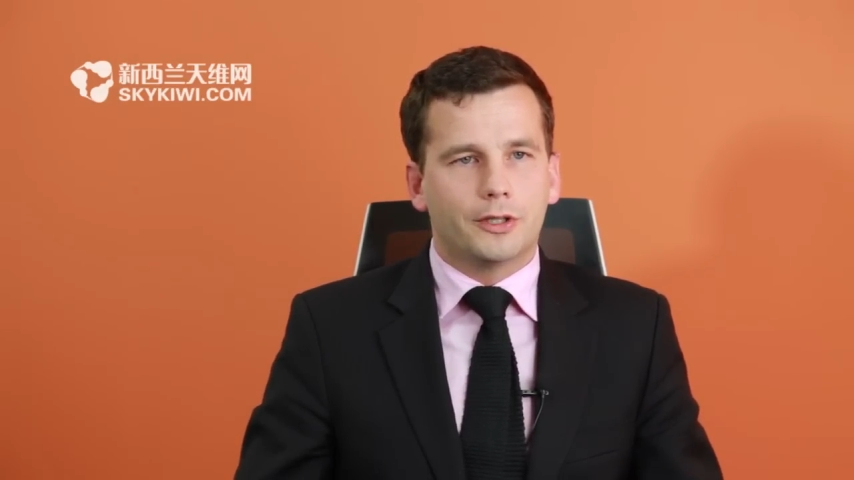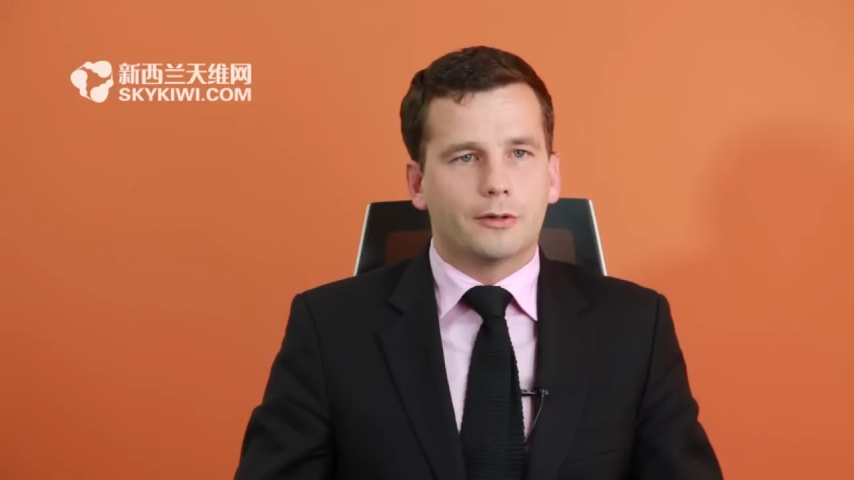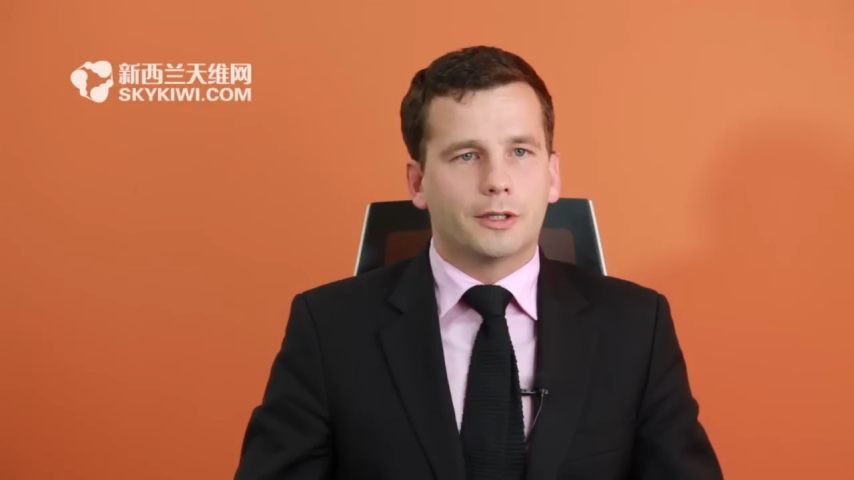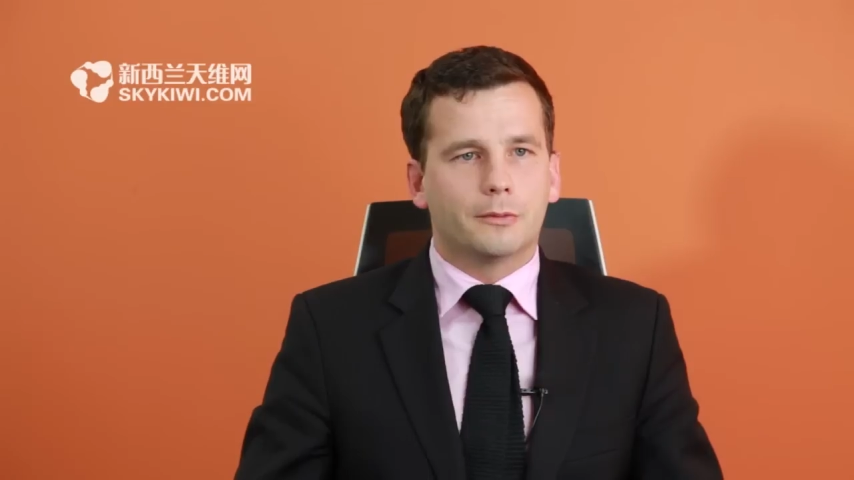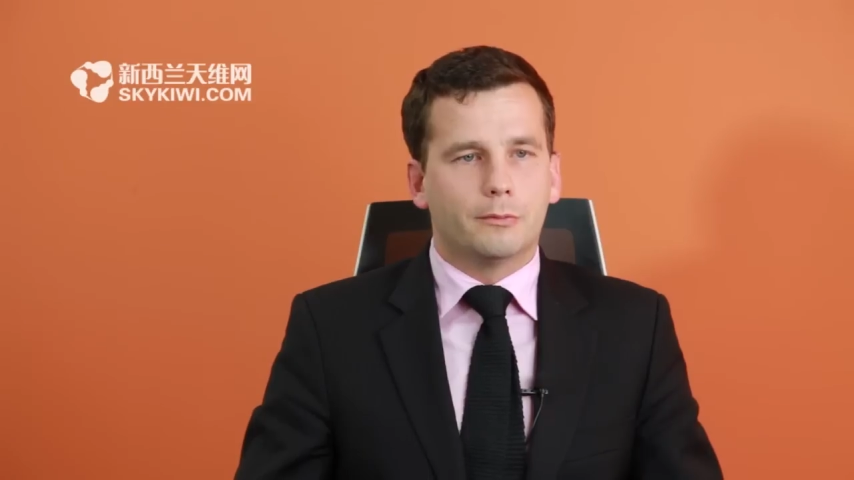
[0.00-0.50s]

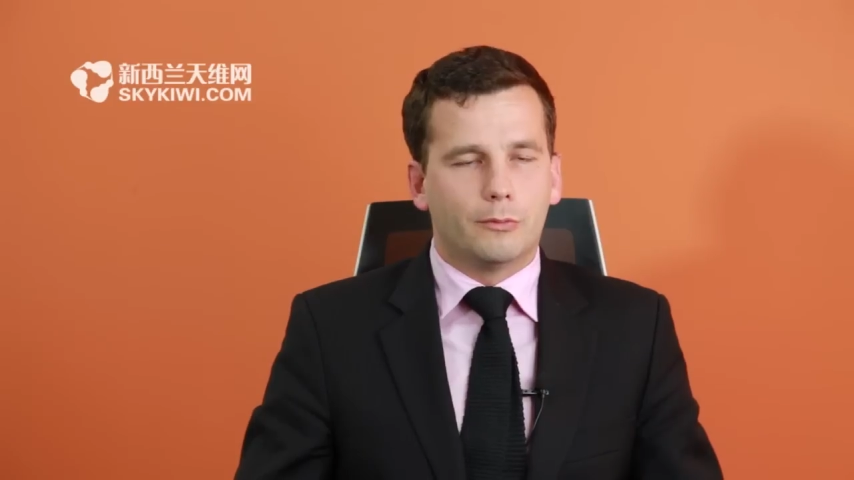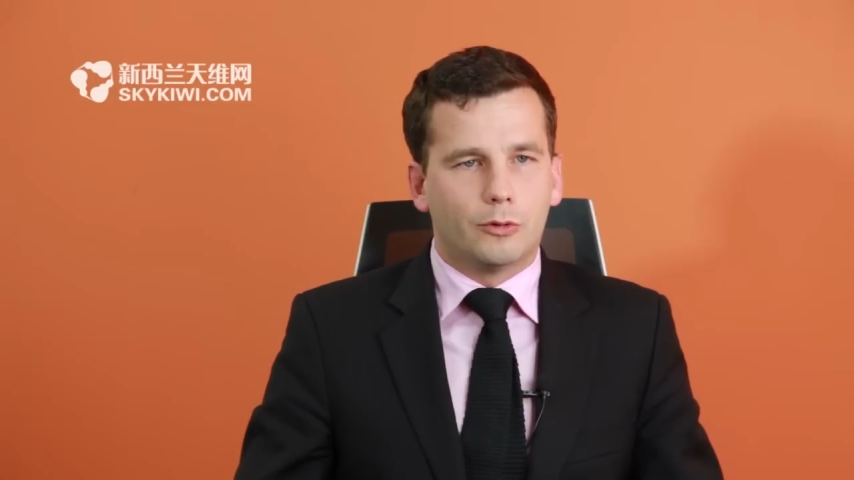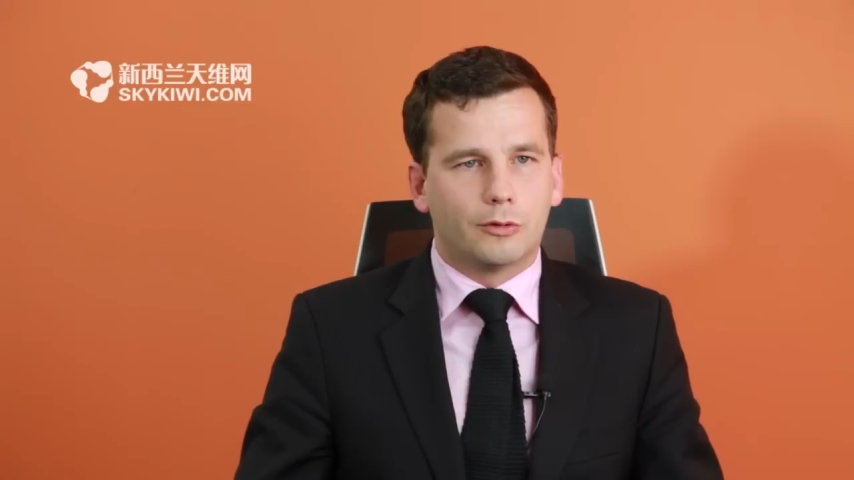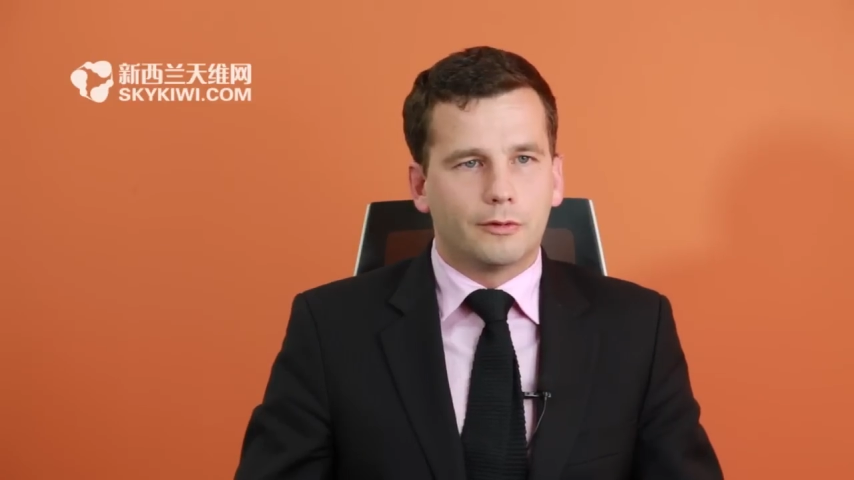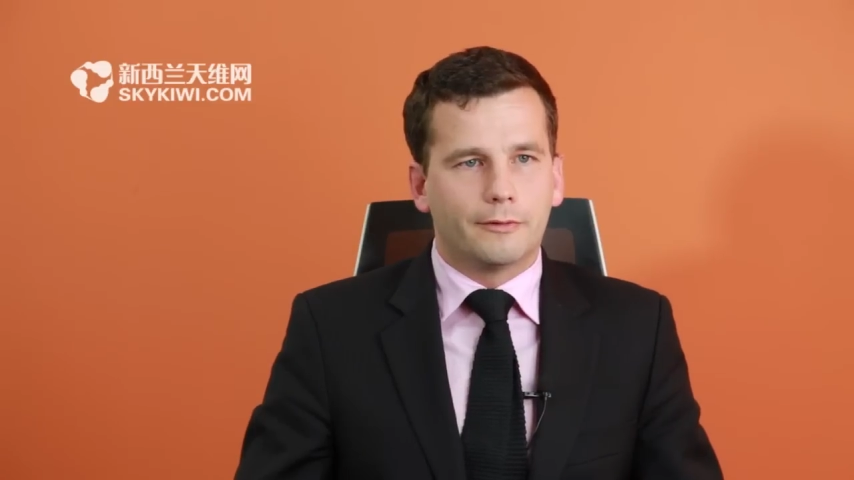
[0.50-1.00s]
doing
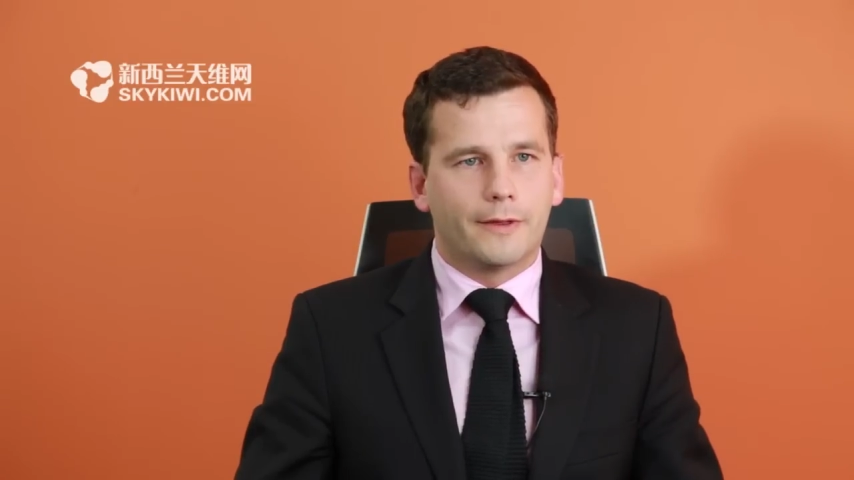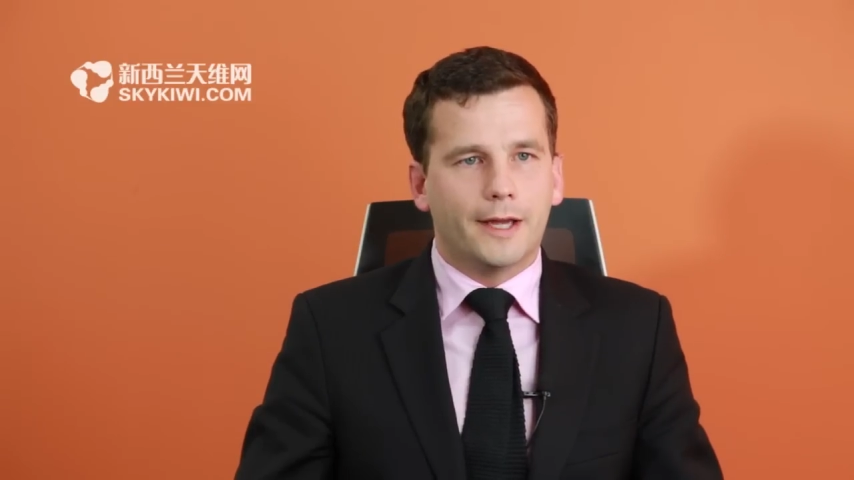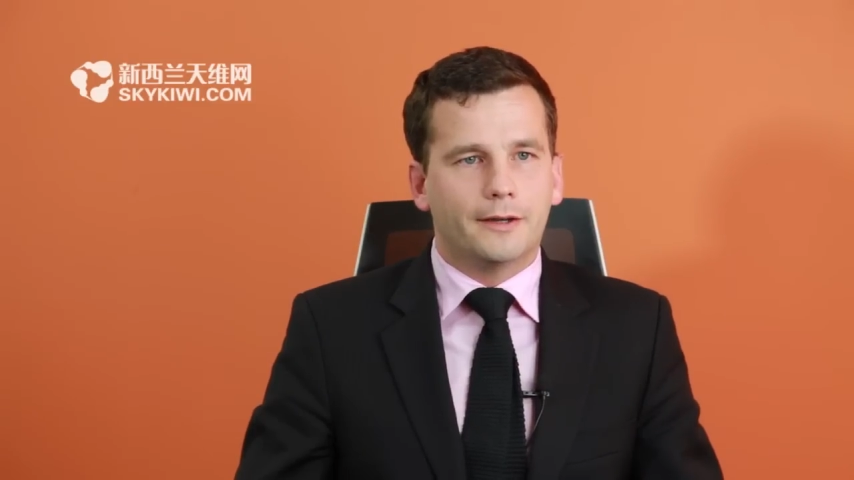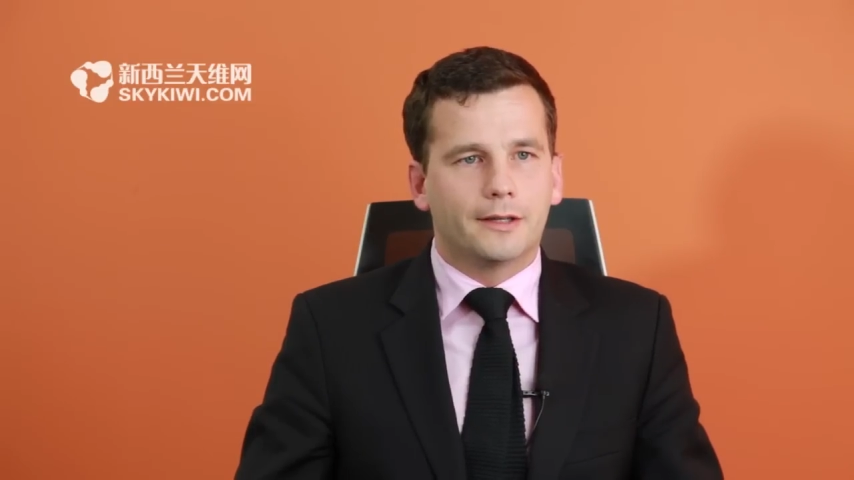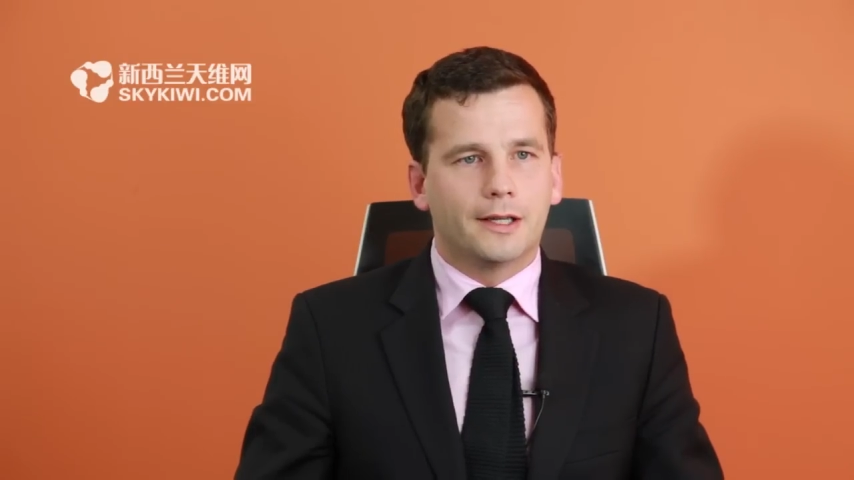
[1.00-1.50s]
more of
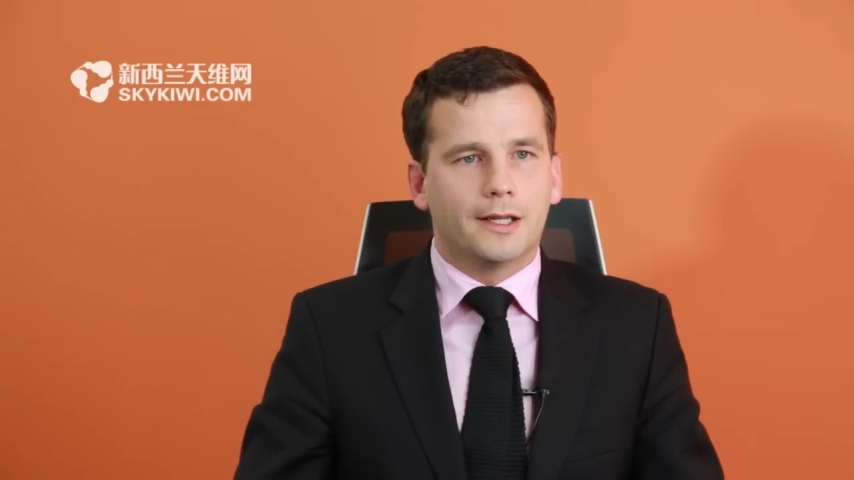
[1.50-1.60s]
that.